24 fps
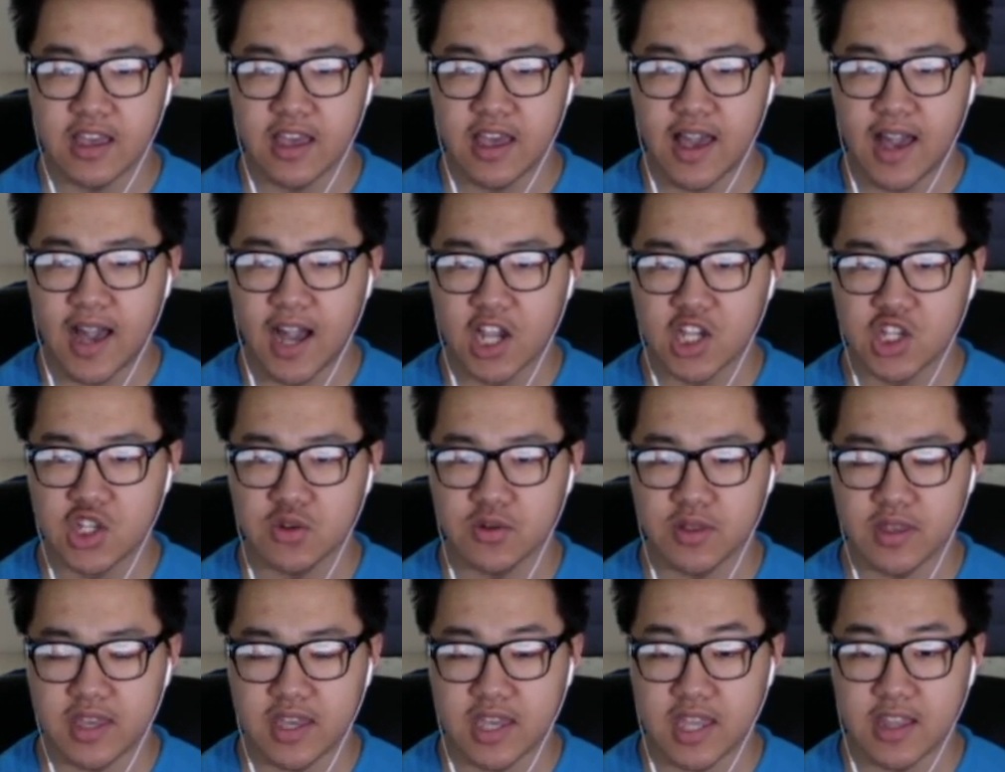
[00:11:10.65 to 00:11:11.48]

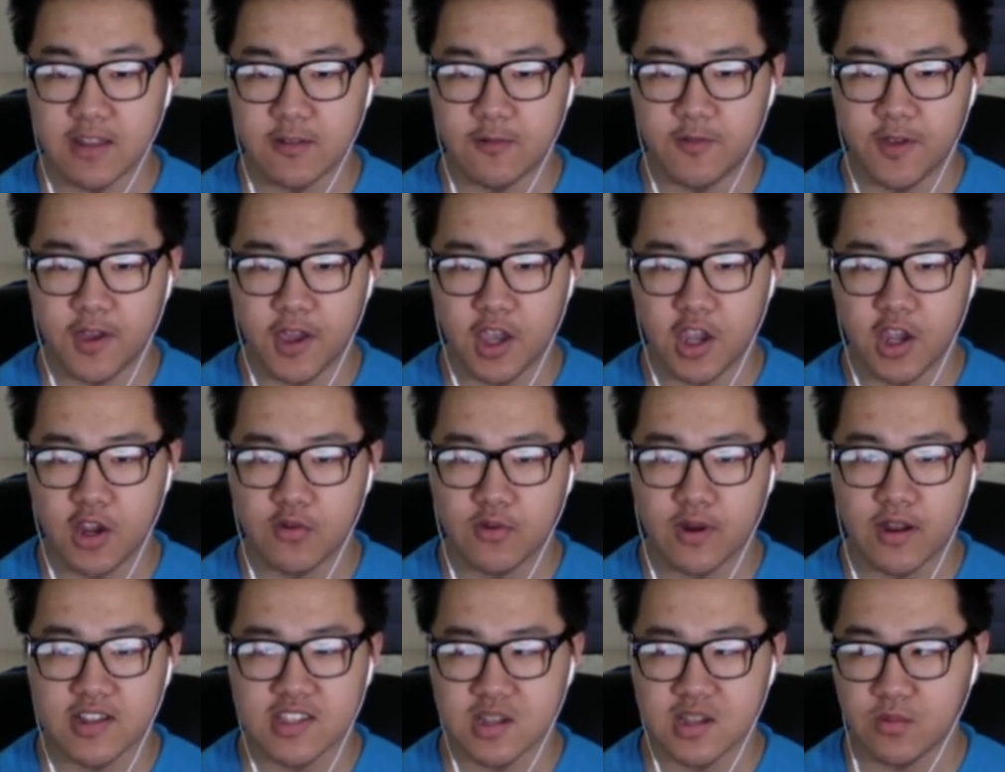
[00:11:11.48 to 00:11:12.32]
actually configuring
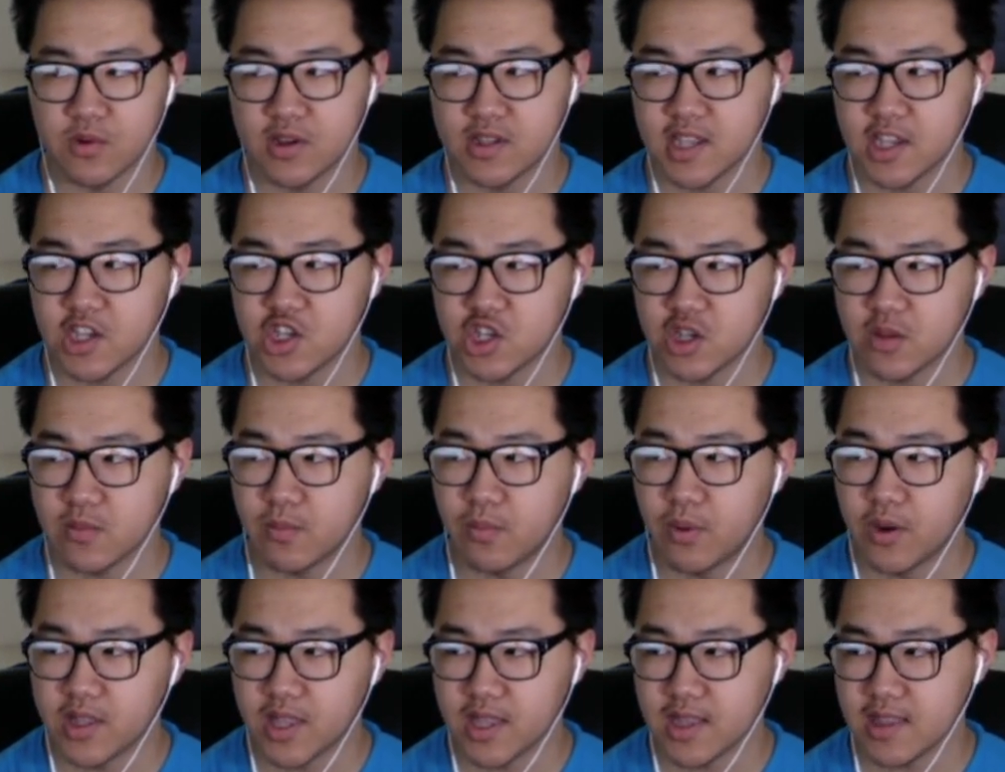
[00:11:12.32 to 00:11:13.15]
route summarization,
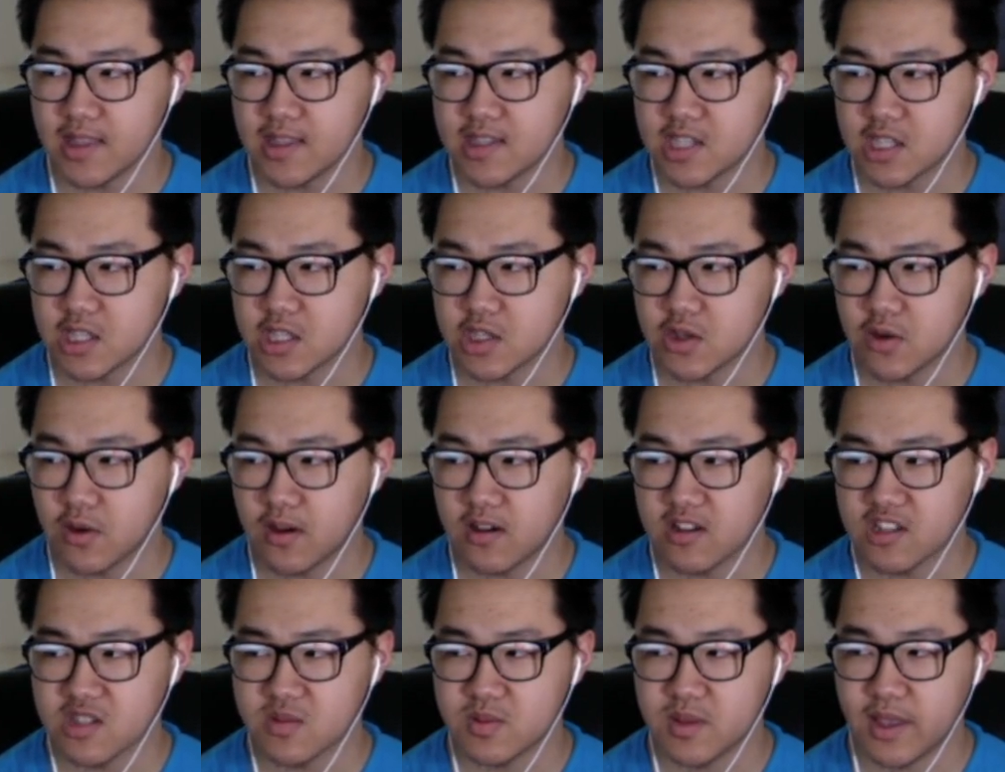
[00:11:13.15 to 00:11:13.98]
putting these into
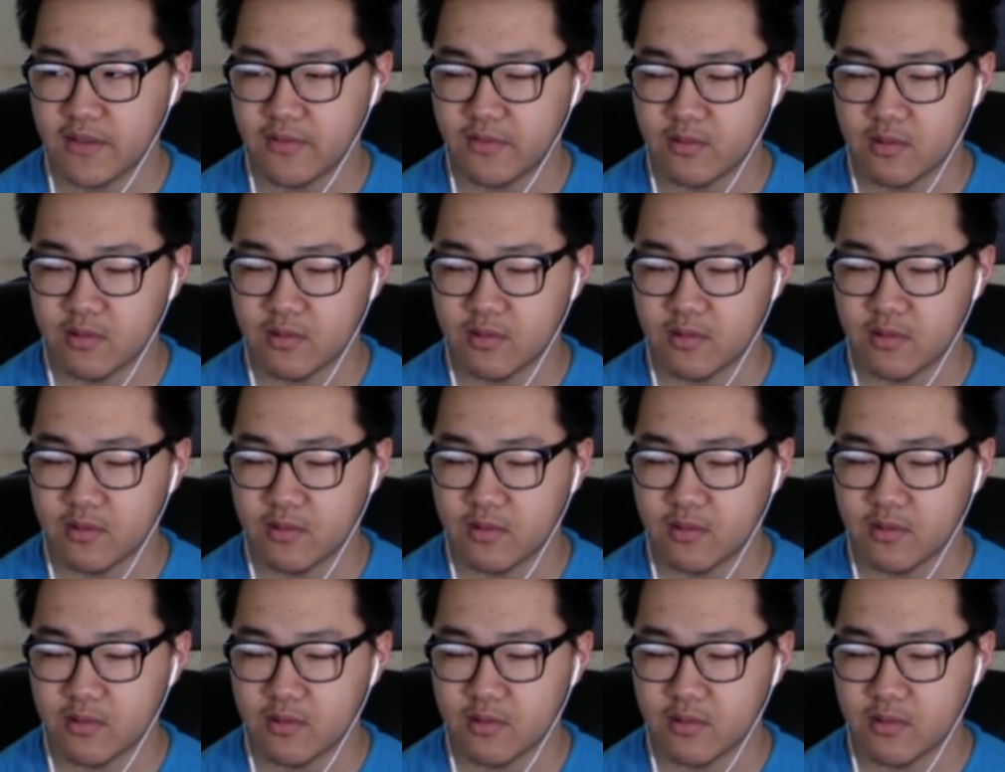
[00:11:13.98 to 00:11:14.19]
OSPF.